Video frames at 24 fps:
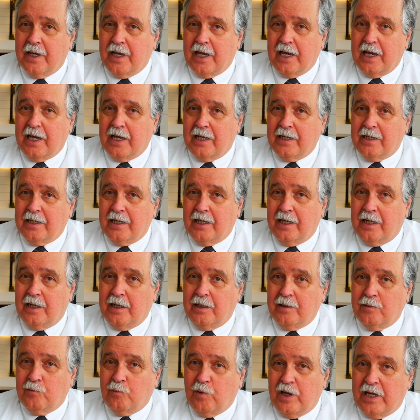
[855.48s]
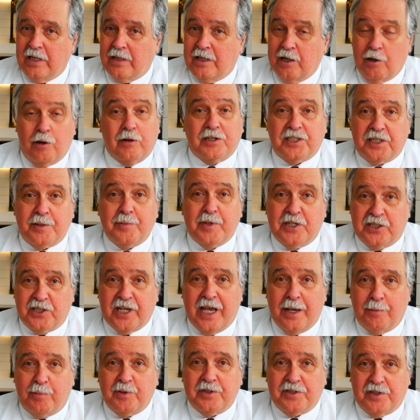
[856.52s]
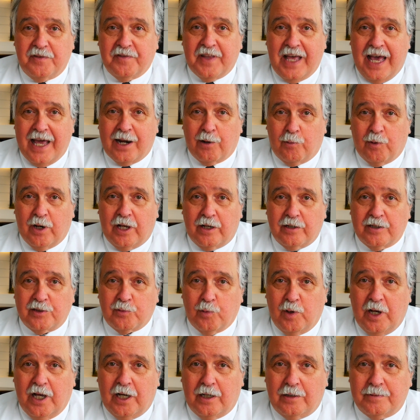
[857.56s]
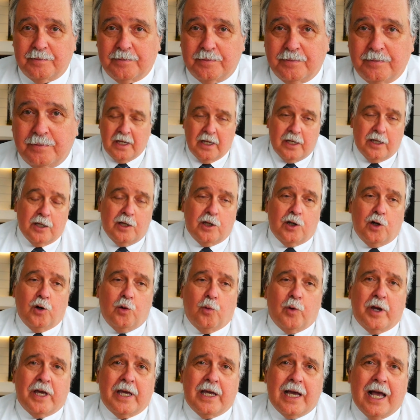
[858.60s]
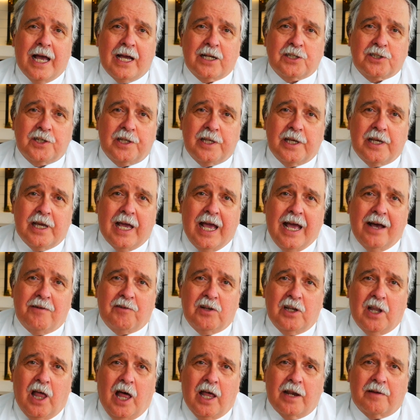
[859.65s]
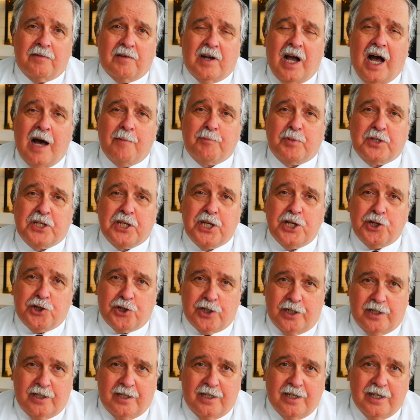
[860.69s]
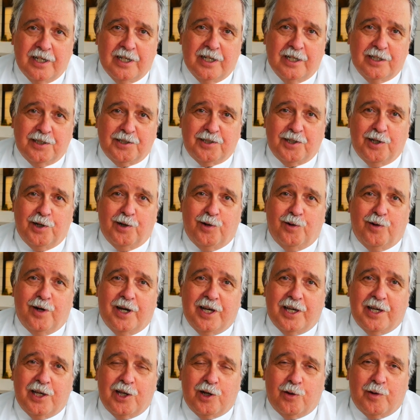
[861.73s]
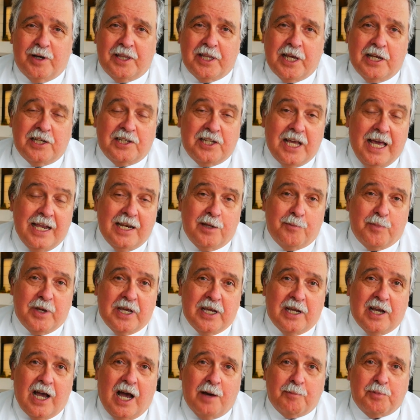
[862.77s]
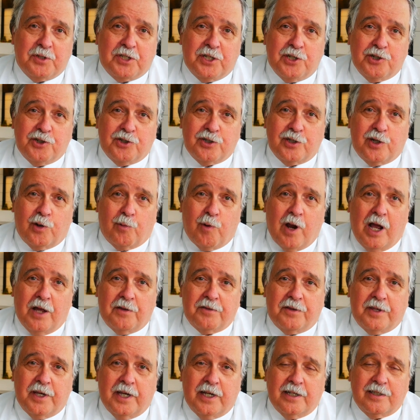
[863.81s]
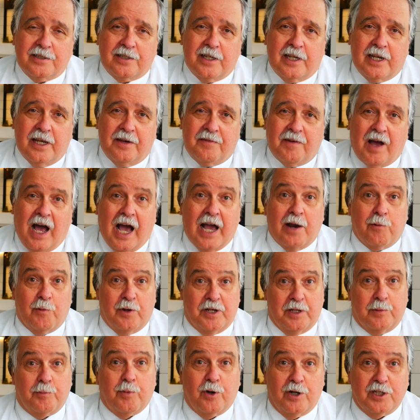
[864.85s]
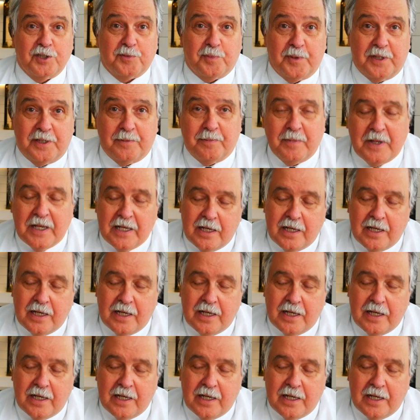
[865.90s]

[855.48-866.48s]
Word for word: And uh, we, there are some examples of that around as well. You know, we actually have a lot of competition. So, uh, you know, and they tend to be competition around things that have high reimbursement.